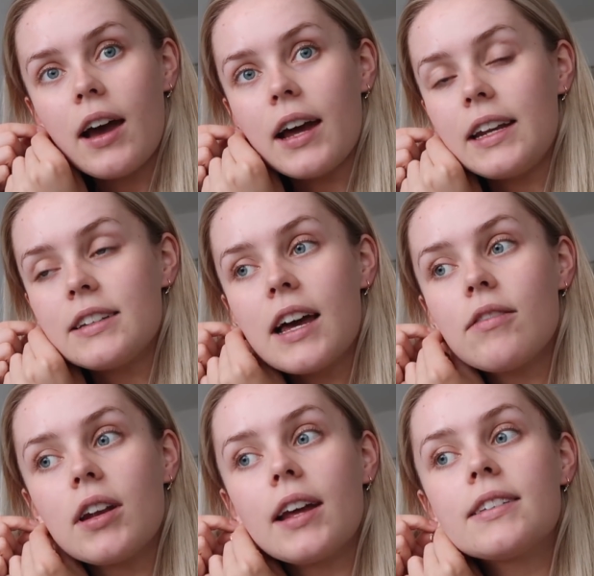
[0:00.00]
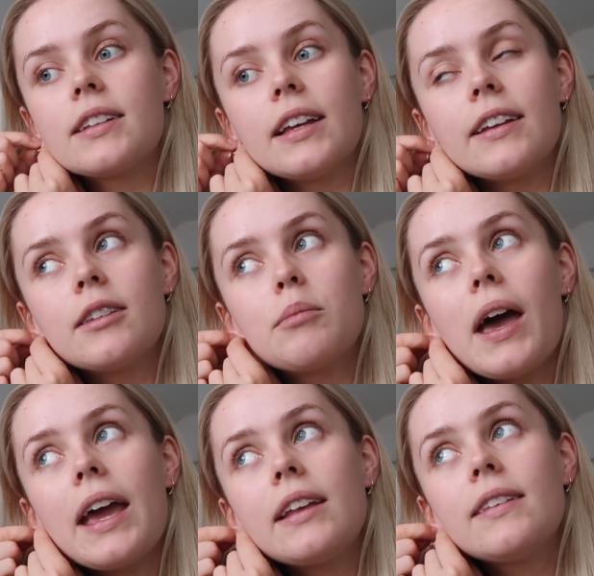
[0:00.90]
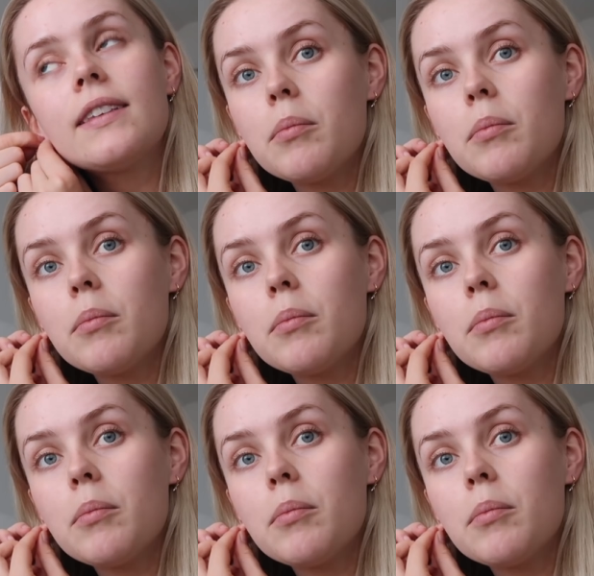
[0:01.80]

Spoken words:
I need to have a nice clear space.